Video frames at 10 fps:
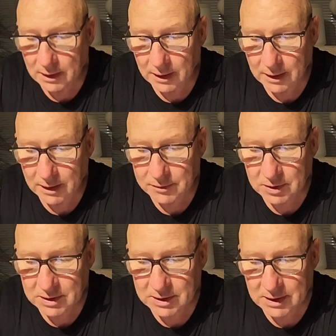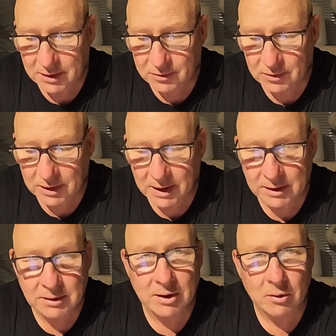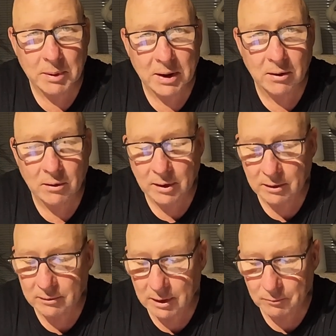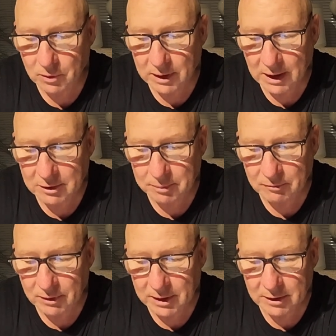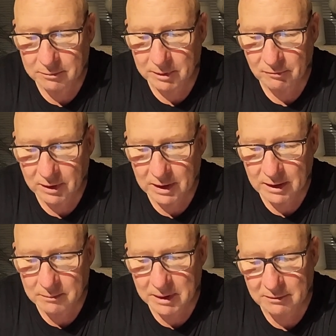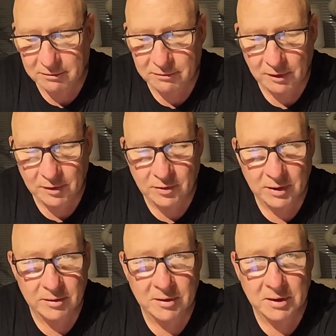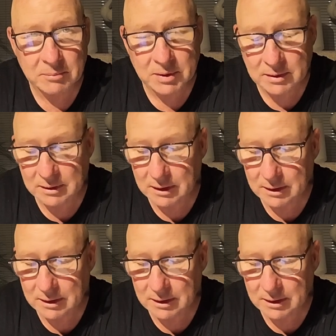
TDS again a little bit higher than what it has been reading. It's been reading about 360, but